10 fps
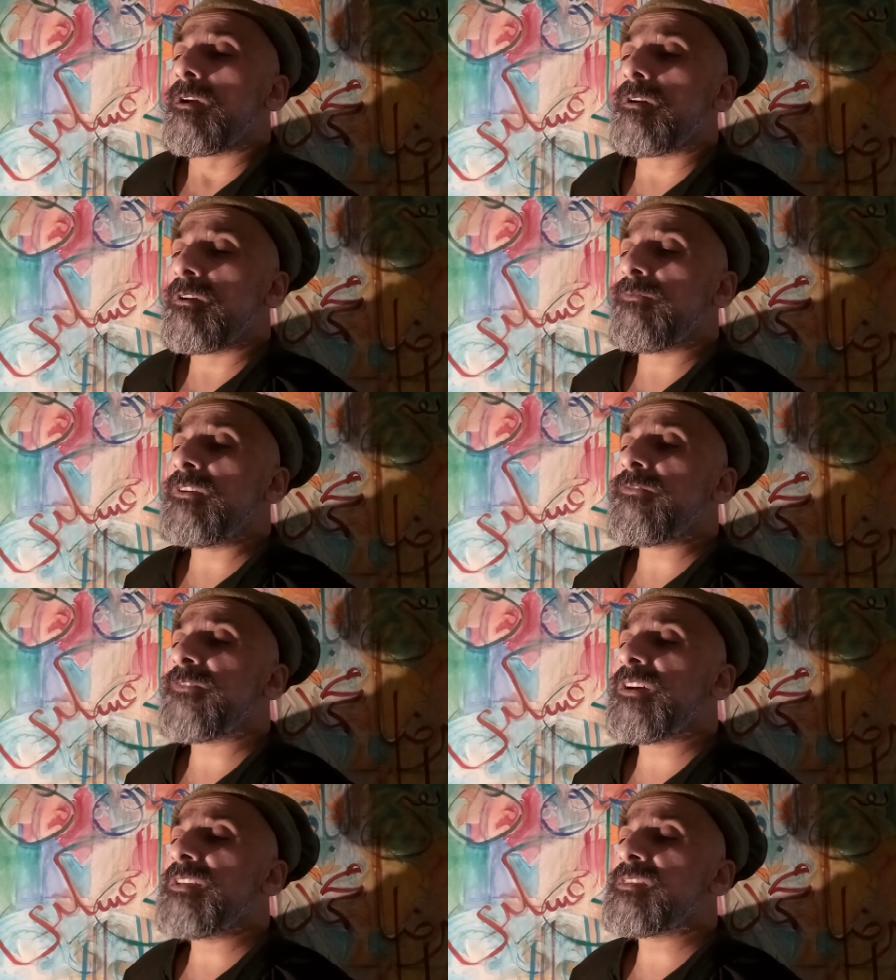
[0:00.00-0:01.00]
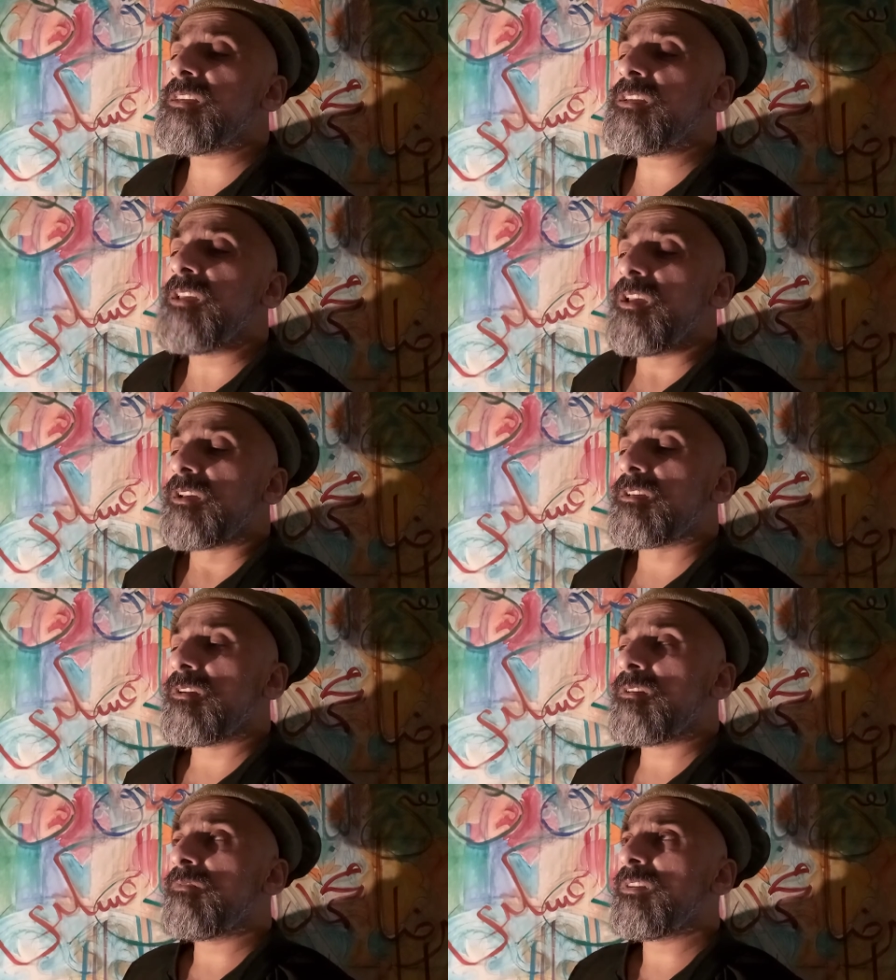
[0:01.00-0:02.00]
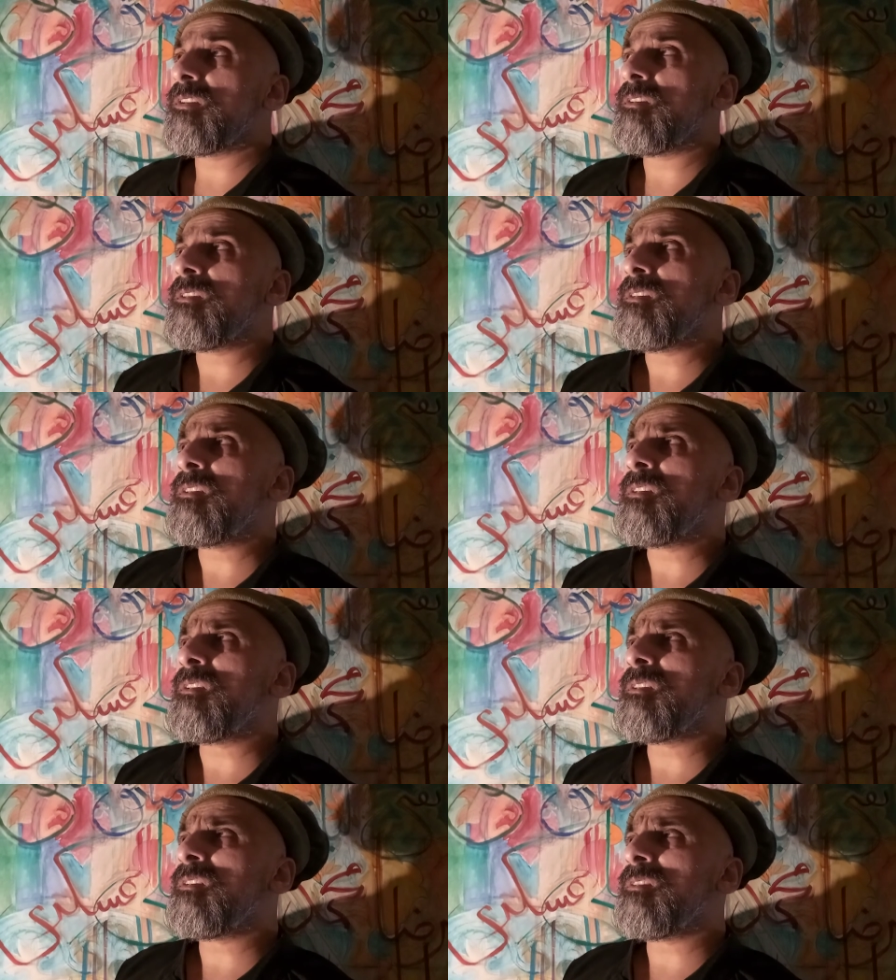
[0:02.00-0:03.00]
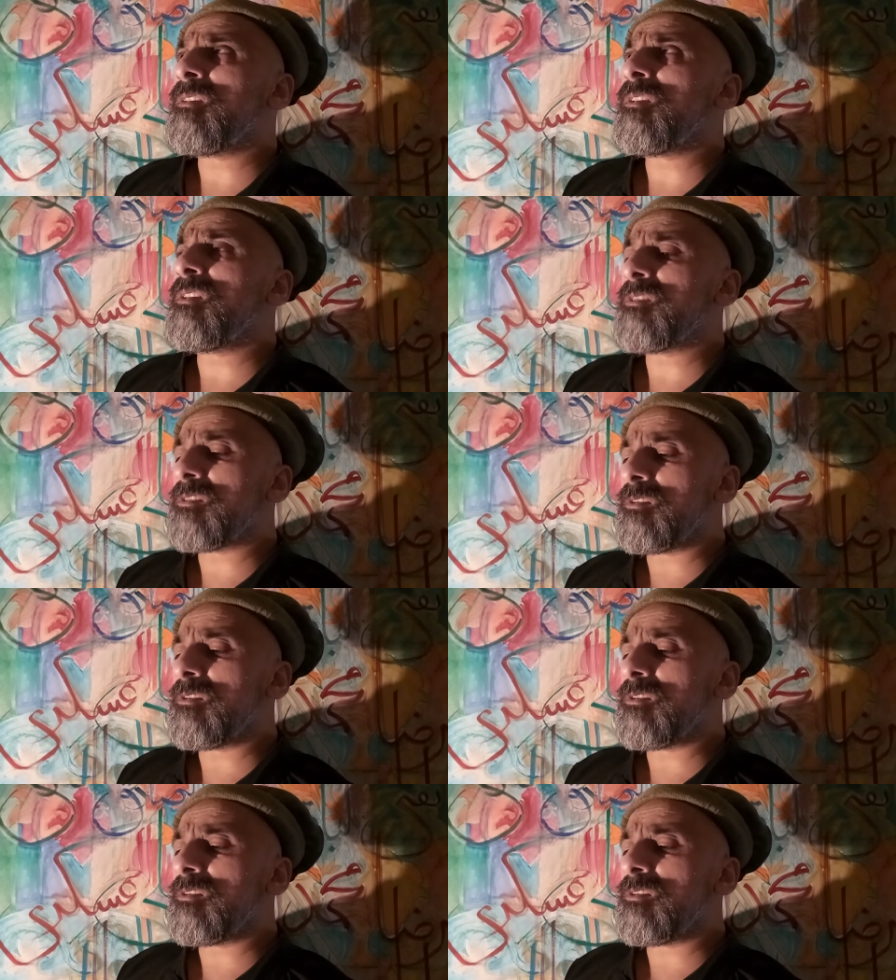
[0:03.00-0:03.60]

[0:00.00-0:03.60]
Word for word: of a fighting courage,